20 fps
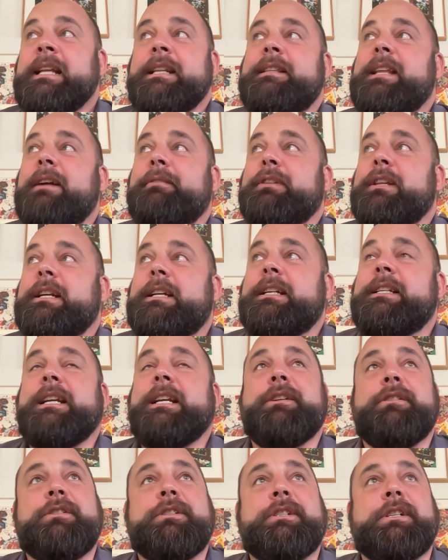everything
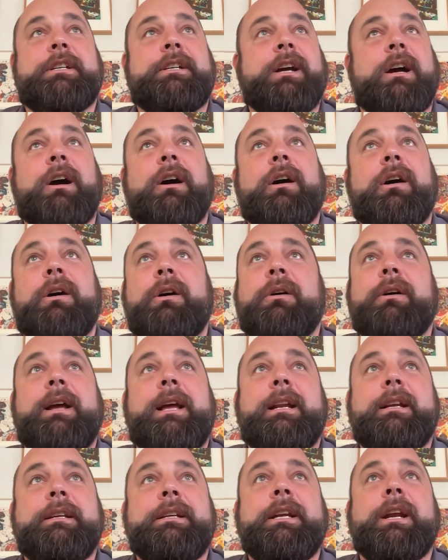continues to go
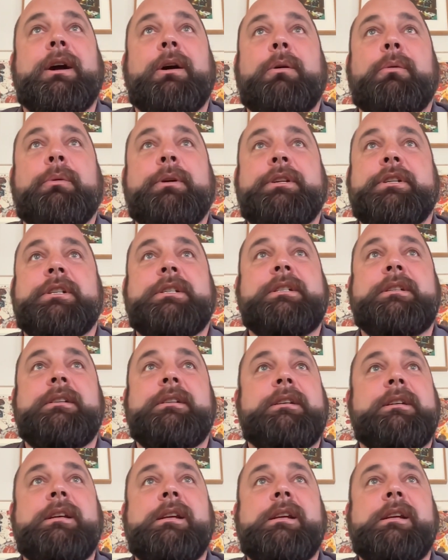and, we just,